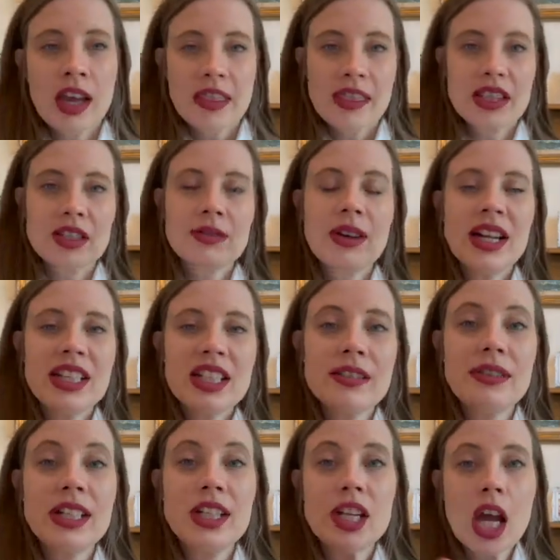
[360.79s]
There's a
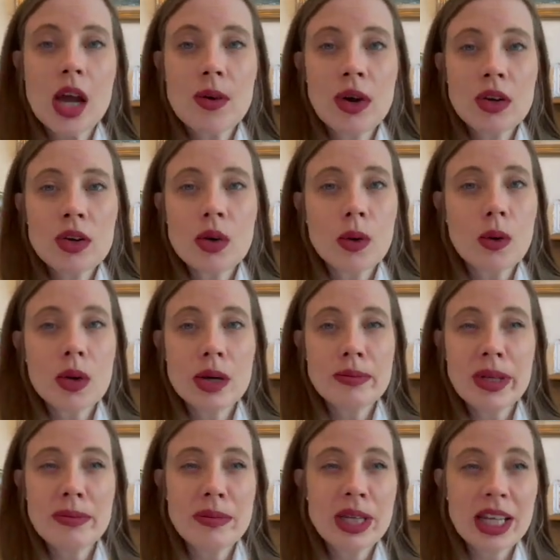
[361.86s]
relatively low on-call
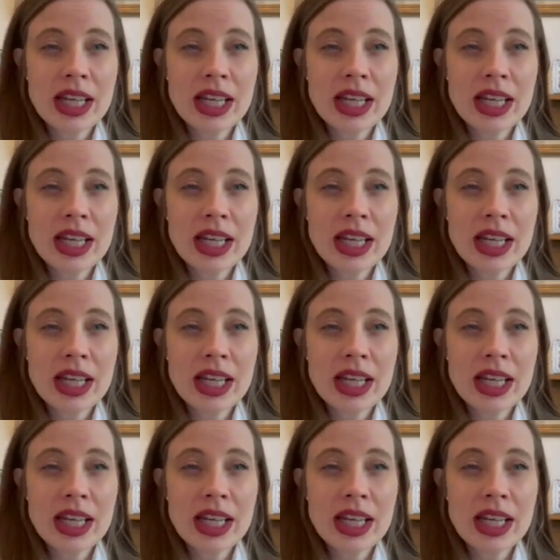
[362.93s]
commitment